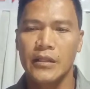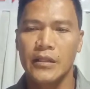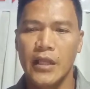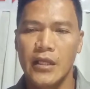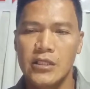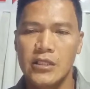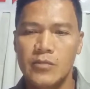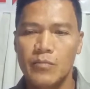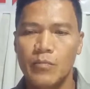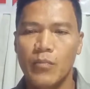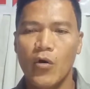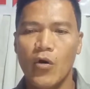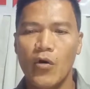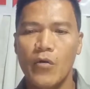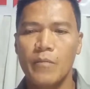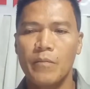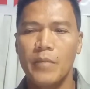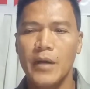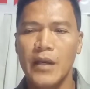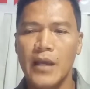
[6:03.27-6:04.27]

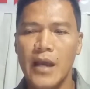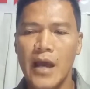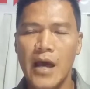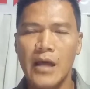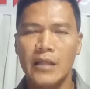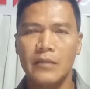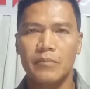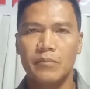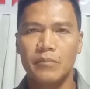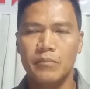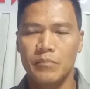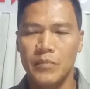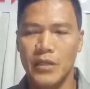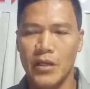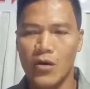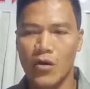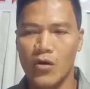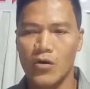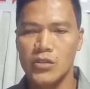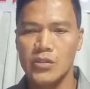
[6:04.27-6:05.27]
transformed by God,
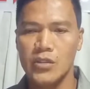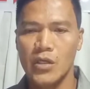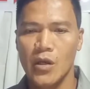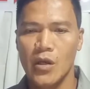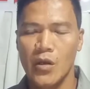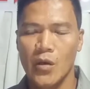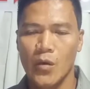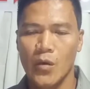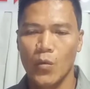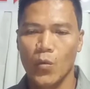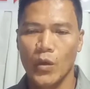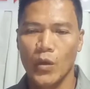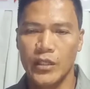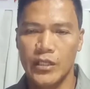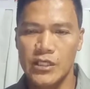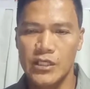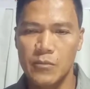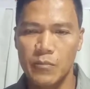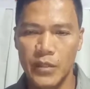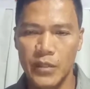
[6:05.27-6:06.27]
because when
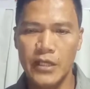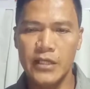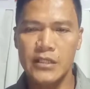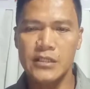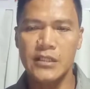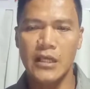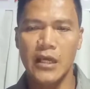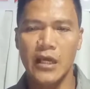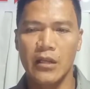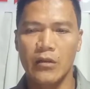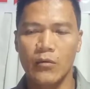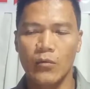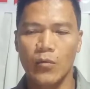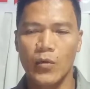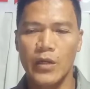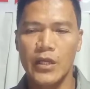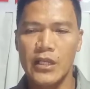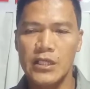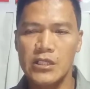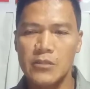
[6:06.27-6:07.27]
He speaks and
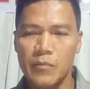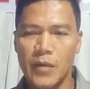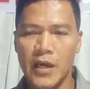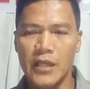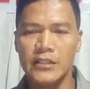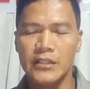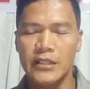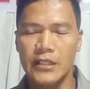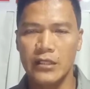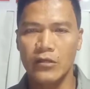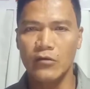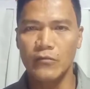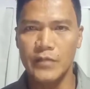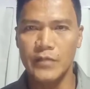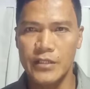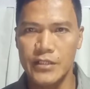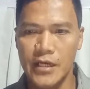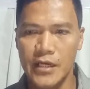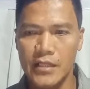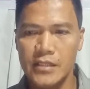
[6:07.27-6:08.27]
we respond in
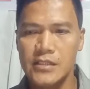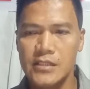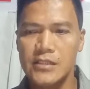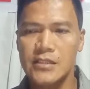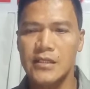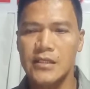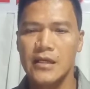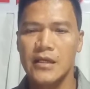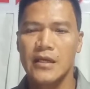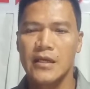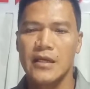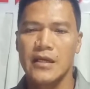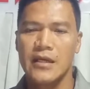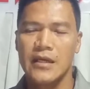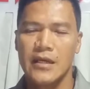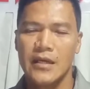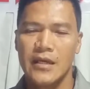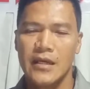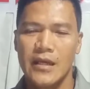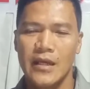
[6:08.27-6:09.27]
obedience,
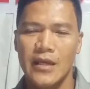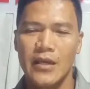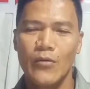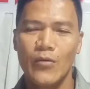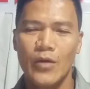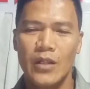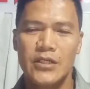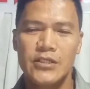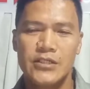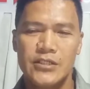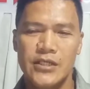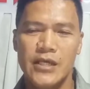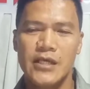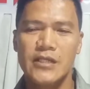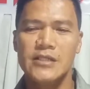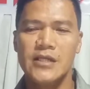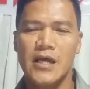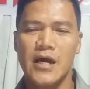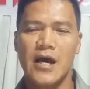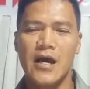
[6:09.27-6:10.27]
He will
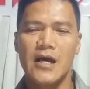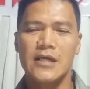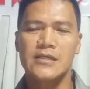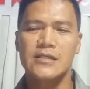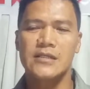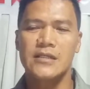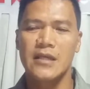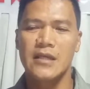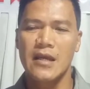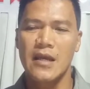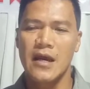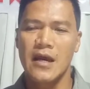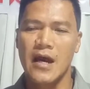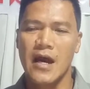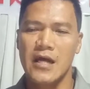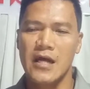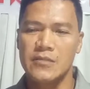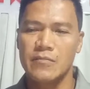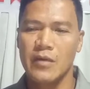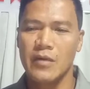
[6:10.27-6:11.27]
change us
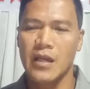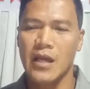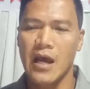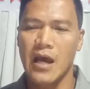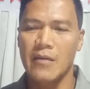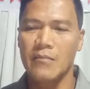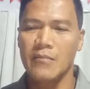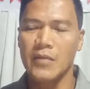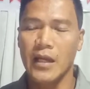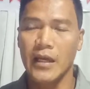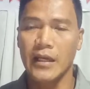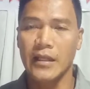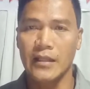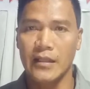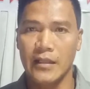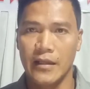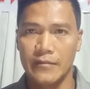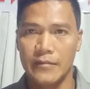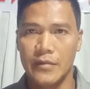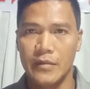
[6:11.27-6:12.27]
as become like
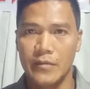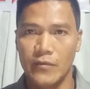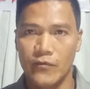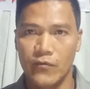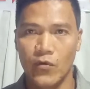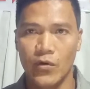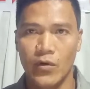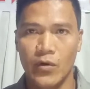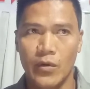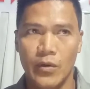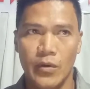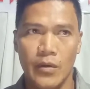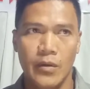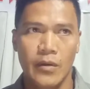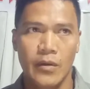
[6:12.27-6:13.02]
never before.